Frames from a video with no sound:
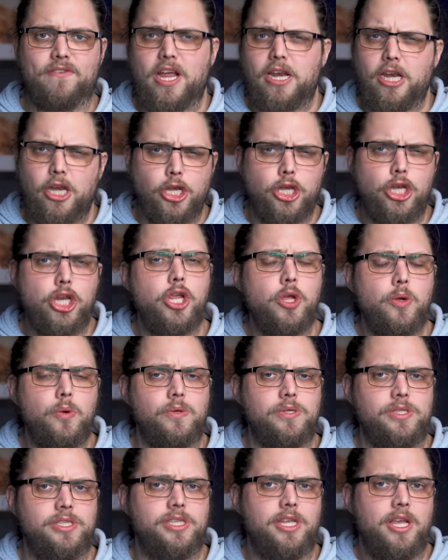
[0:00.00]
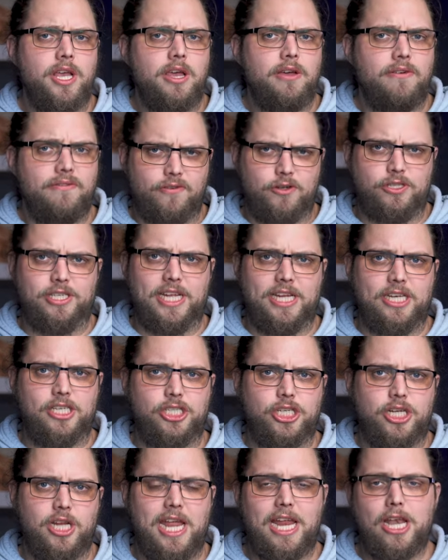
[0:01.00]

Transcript: kind of news footage.